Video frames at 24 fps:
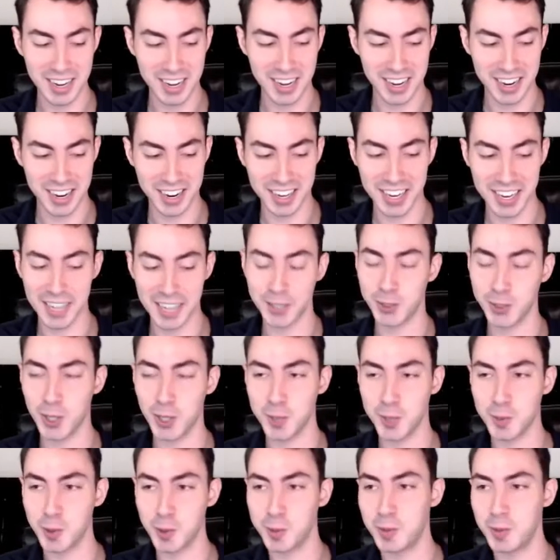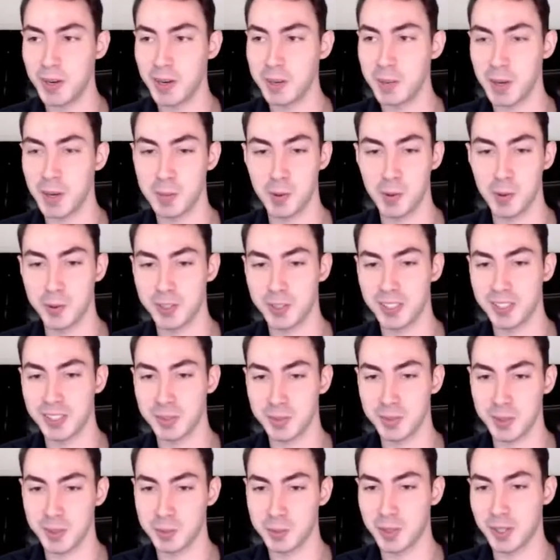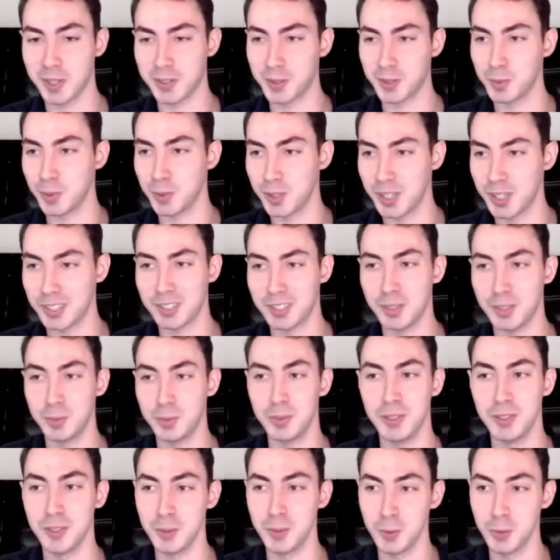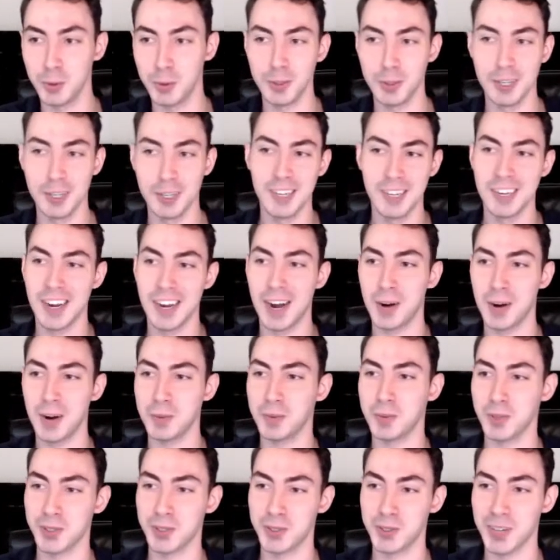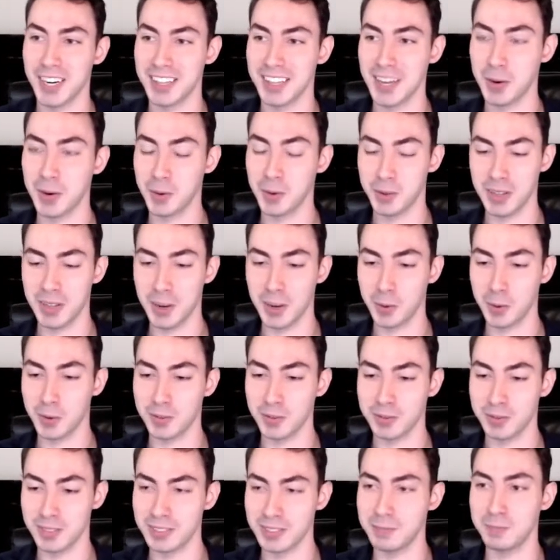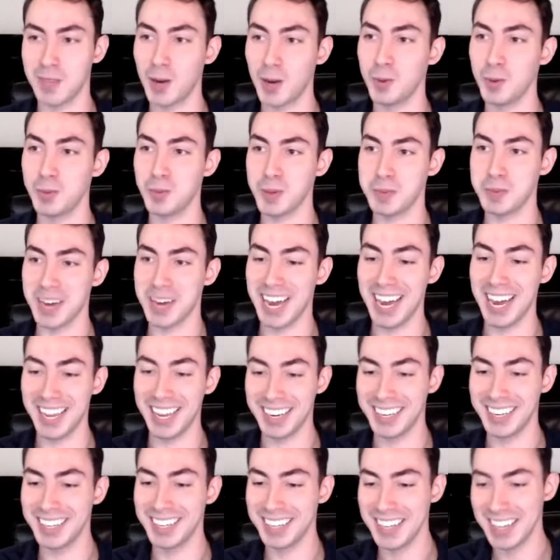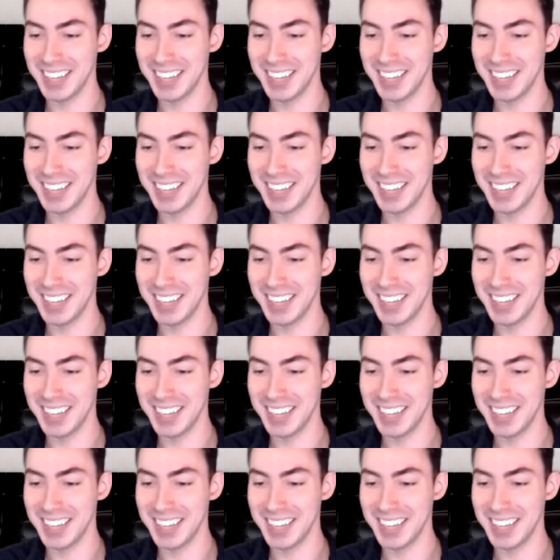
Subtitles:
to get in trouble by posting some customers' SDP tool outputs, right? That would be bad.